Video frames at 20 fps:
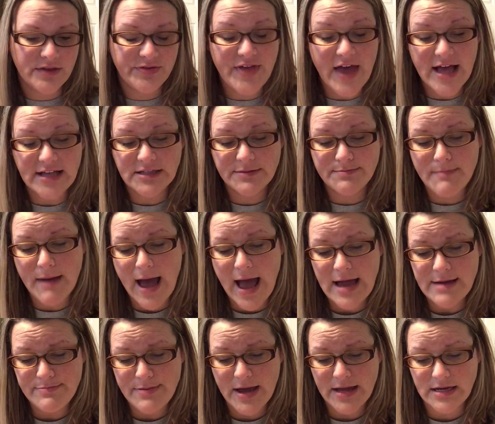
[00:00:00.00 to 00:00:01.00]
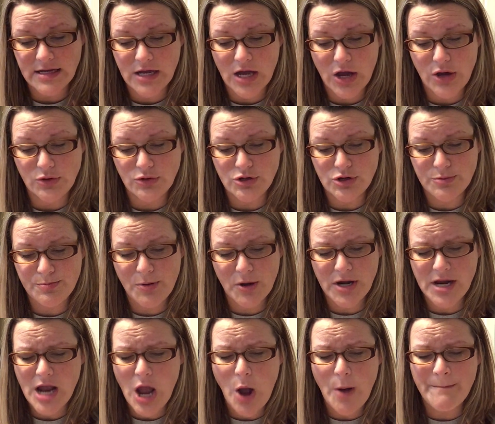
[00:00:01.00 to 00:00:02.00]
"That's my petticoat. You're
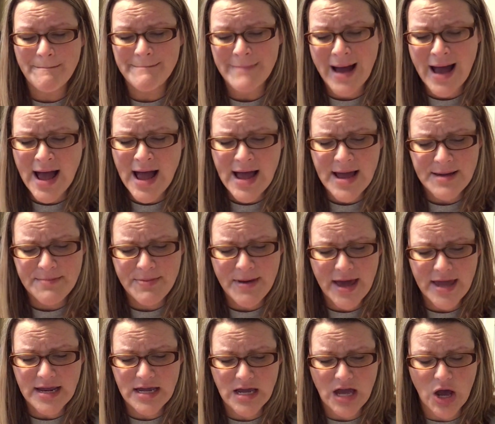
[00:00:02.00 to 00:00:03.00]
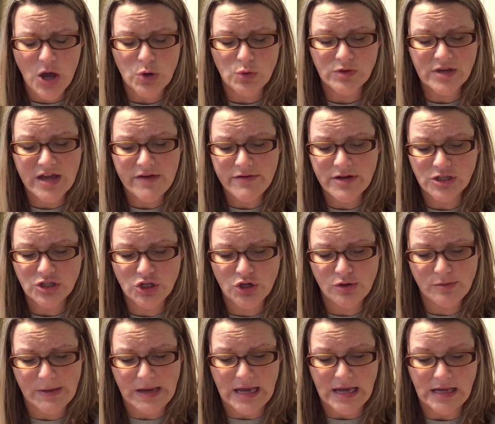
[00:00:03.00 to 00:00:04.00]
putting on my petticoat. Give it
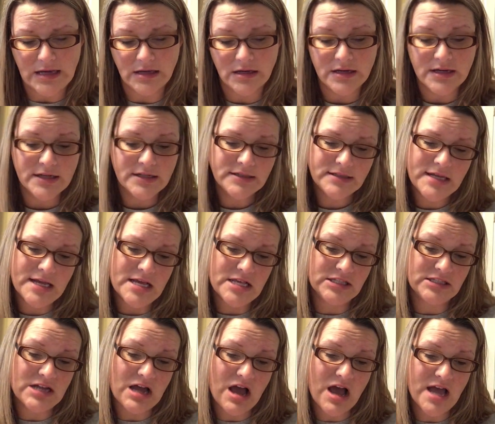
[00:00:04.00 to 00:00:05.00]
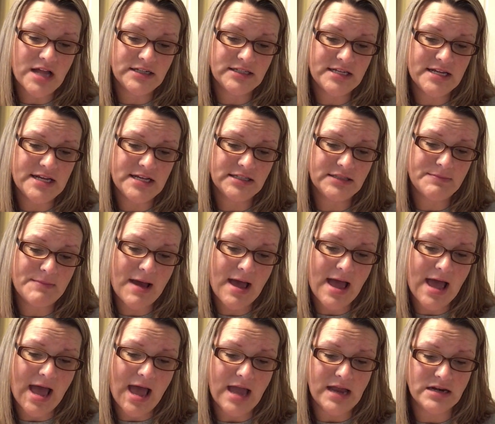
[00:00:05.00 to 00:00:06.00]
to me." "'Tis not, 'tis
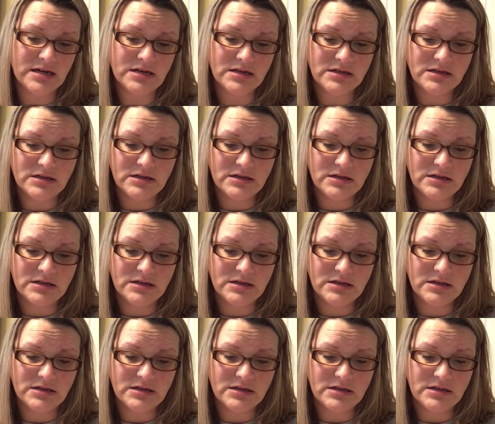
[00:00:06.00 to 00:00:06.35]
mine."